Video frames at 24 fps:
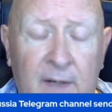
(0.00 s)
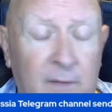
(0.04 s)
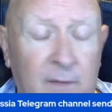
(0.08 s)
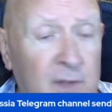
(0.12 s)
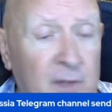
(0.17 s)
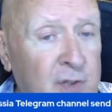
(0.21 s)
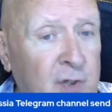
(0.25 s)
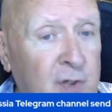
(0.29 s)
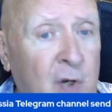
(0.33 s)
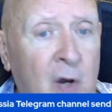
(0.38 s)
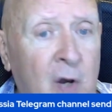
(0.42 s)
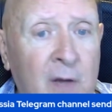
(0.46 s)

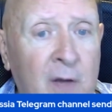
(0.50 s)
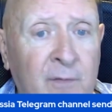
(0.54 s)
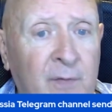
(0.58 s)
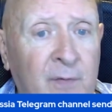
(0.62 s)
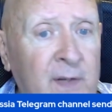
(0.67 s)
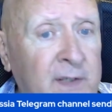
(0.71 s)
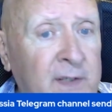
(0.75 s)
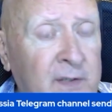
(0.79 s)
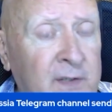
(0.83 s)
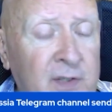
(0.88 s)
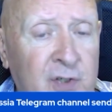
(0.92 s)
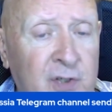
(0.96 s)
this
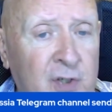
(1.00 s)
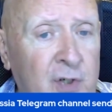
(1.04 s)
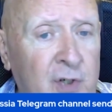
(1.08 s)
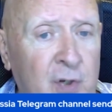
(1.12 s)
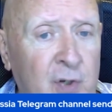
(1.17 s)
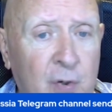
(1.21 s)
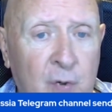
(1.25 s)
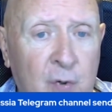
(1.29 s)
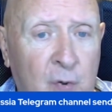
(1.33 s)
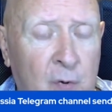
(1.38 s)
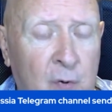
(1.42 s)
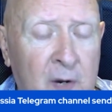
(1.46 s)
conflict that's in
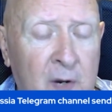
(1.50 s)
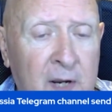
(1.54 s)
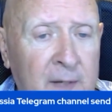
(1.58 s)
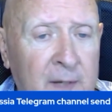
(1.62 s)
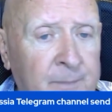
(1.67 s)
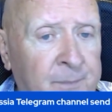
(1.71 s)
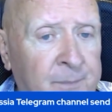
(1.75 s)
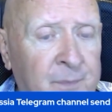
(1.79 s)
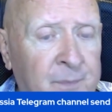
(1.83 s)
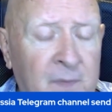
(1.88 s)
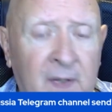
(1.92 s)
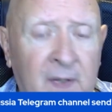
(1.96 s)
Ukraine,